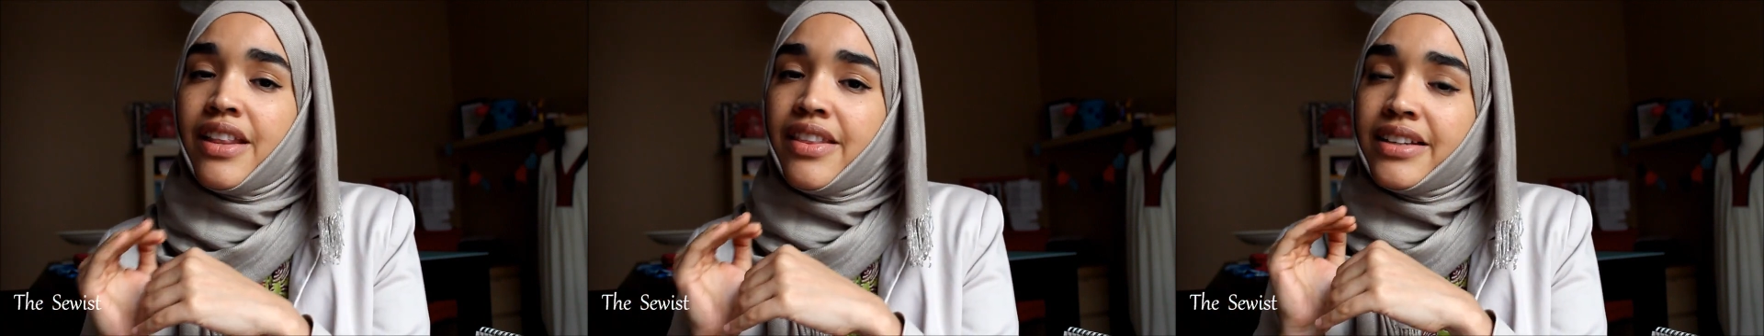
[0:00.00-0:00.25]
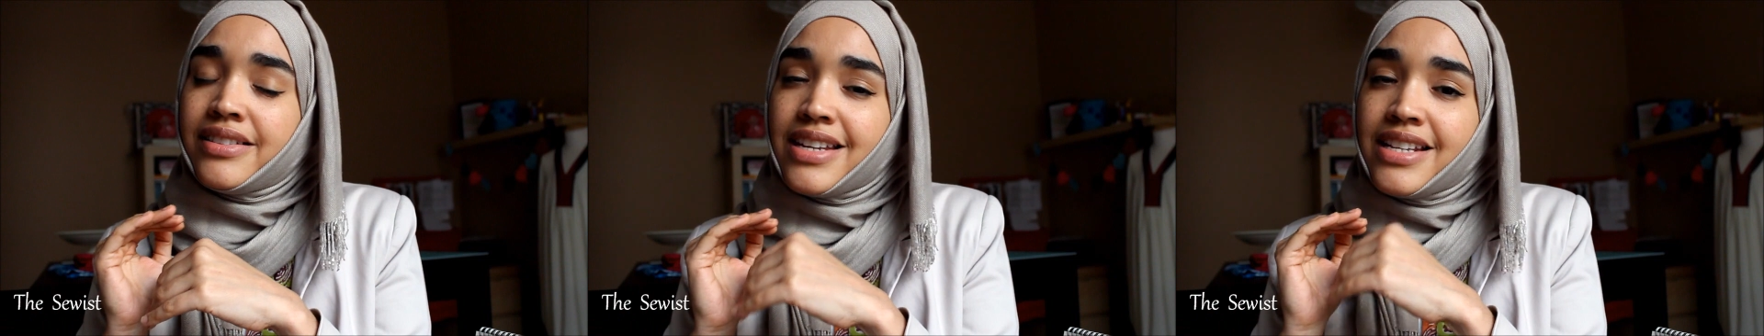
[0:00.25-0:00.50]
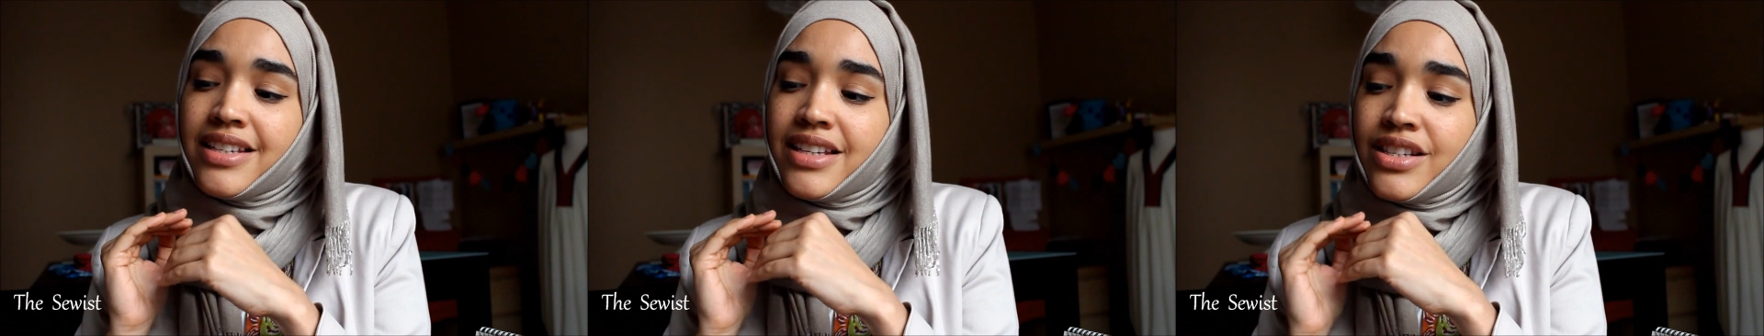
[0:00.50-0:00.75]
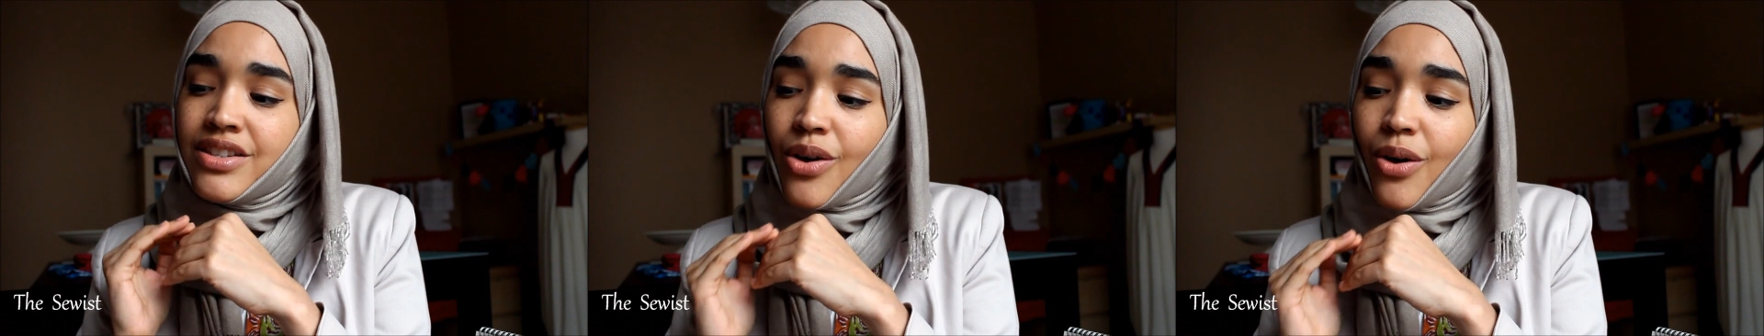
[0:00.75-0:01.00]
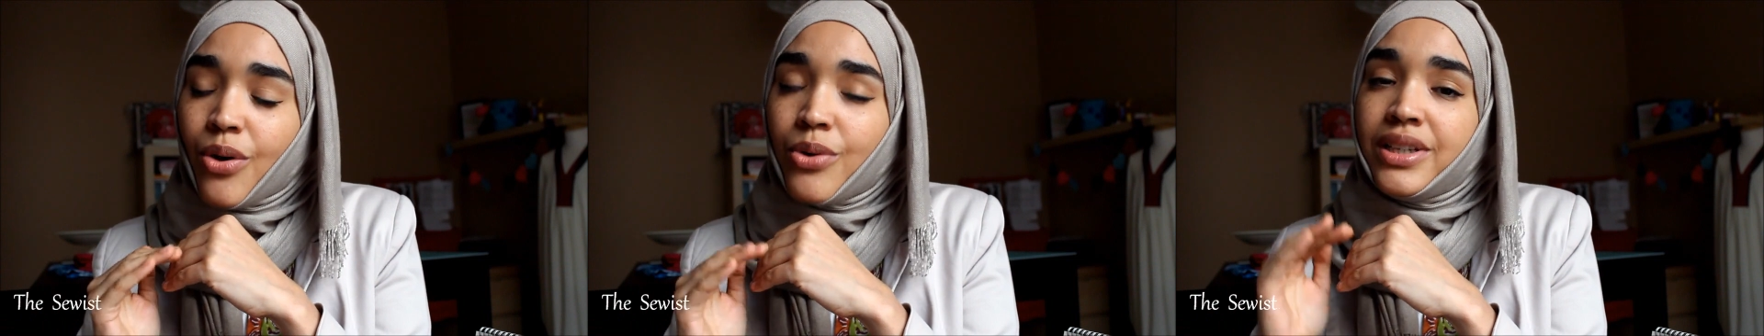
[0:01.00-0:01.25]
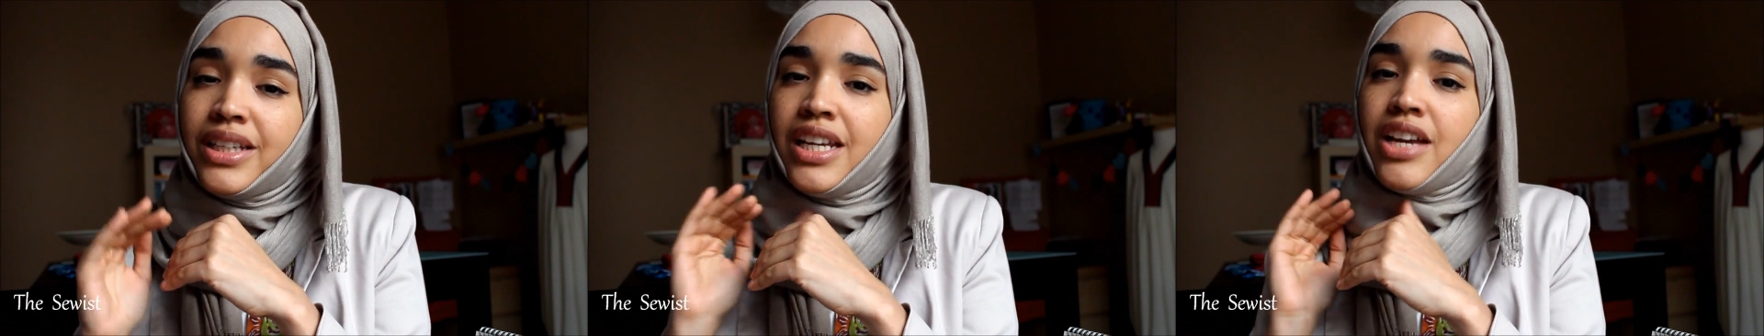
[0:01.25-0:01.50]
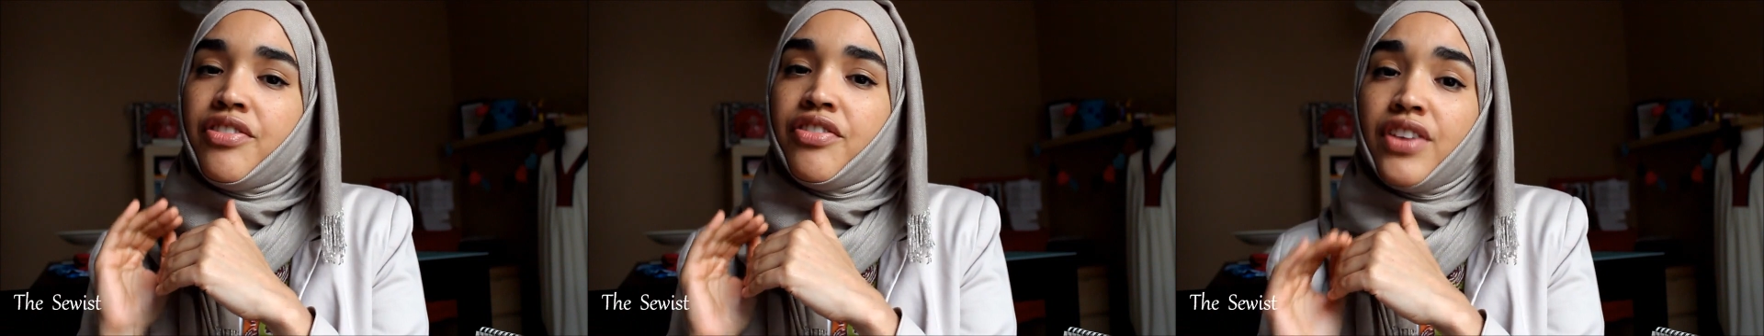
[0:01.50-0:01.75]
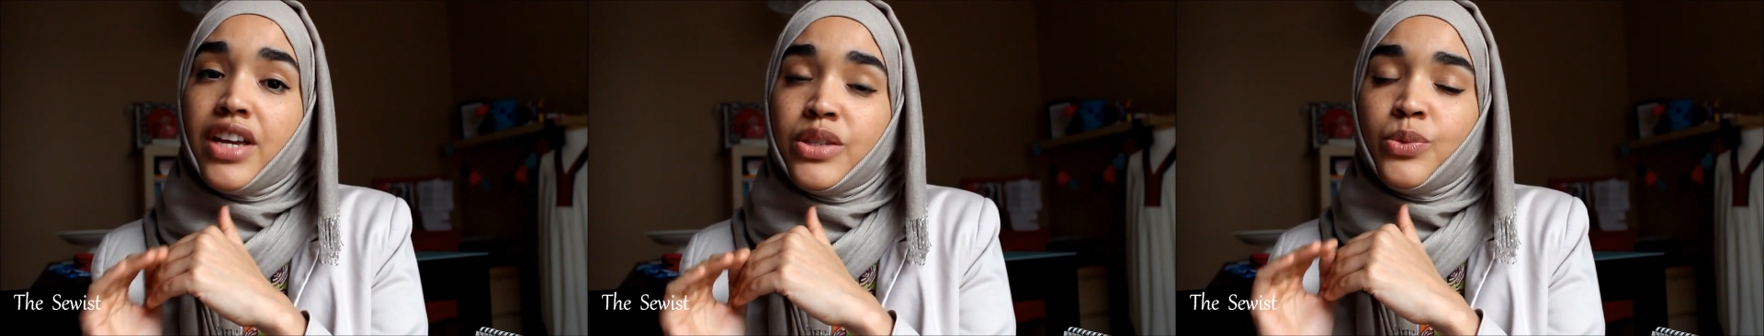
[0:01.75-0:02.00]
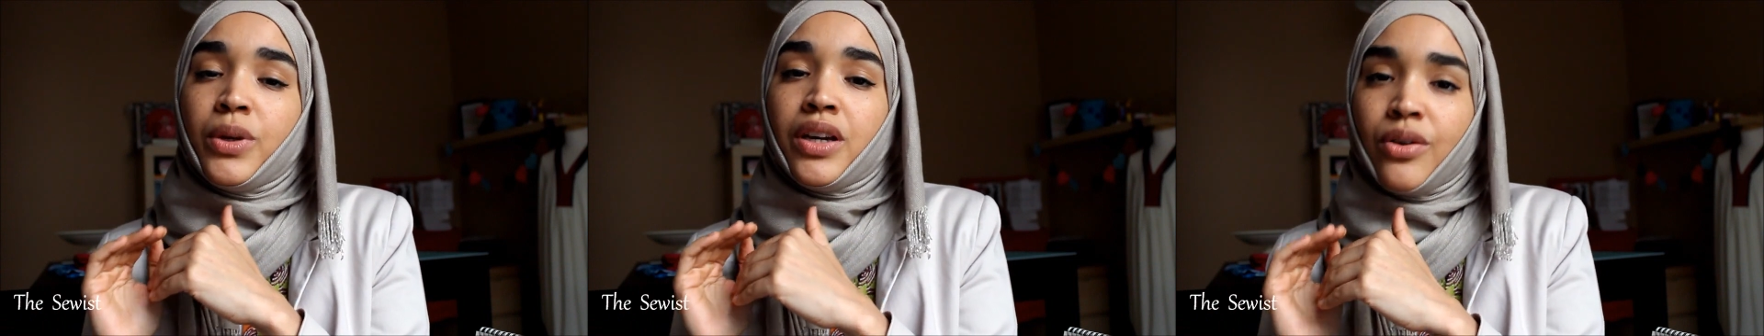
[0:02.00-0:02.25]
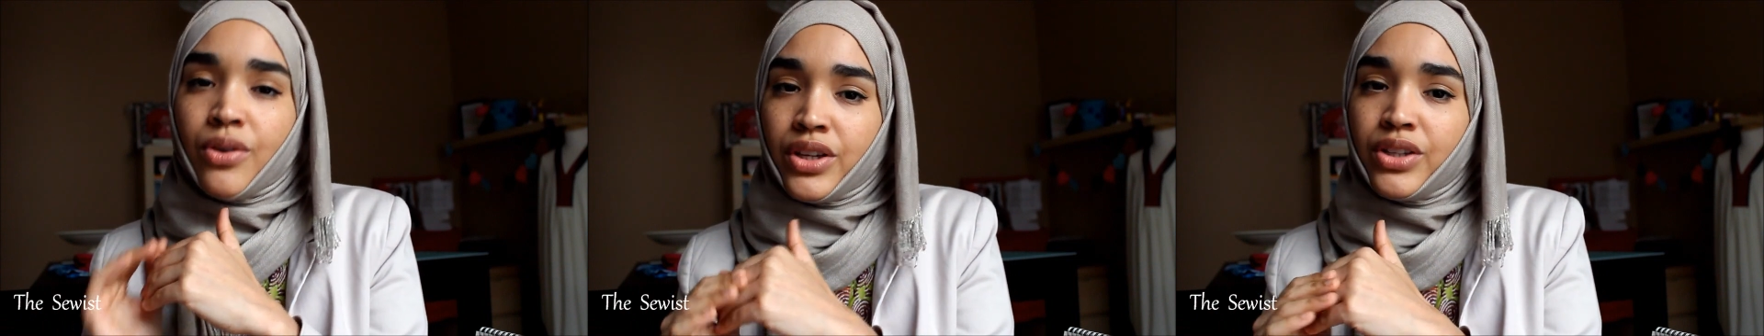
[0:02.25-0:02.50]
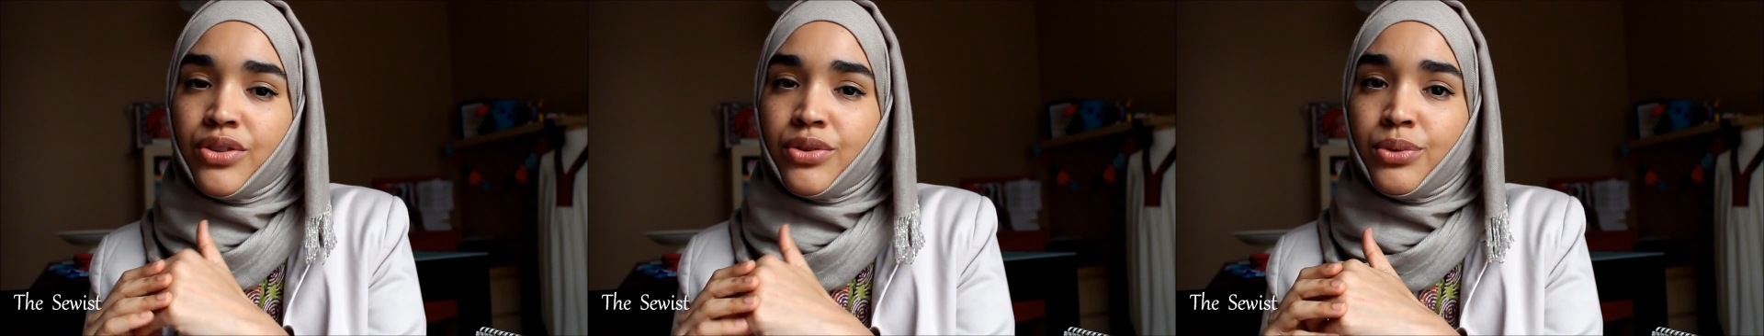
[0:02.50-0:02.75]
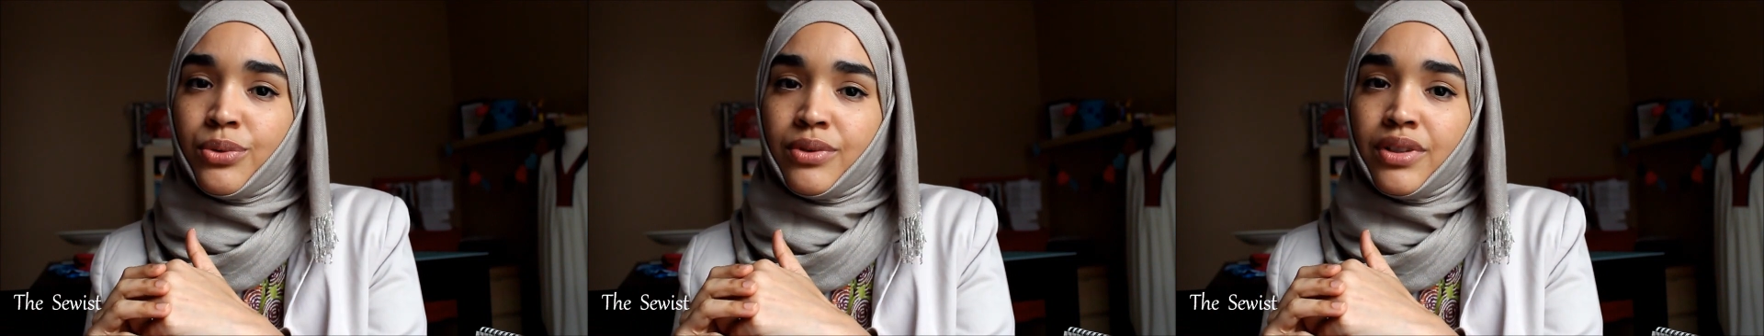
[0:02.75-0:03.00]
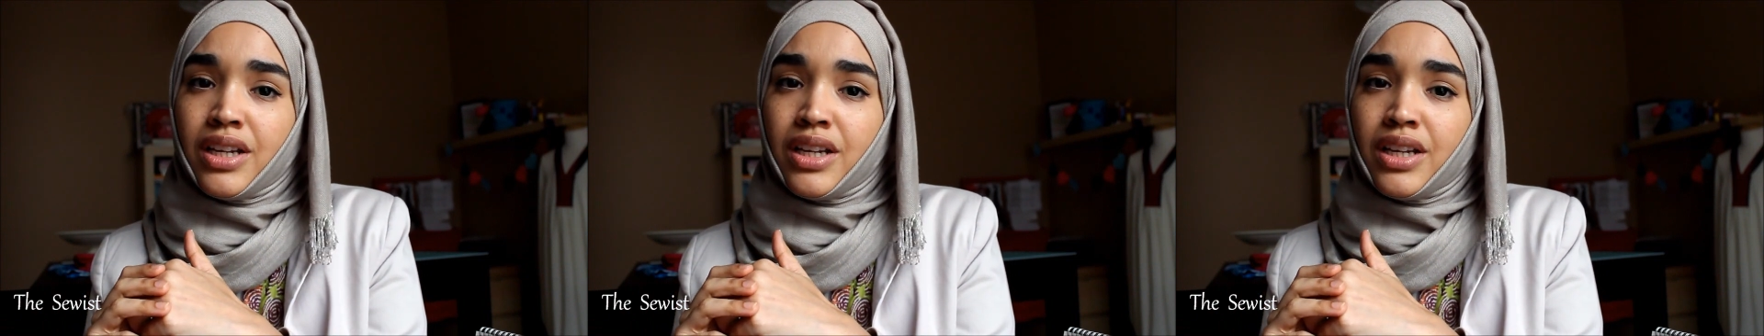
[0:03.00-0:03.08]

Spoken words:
that it is only a phase we are going through.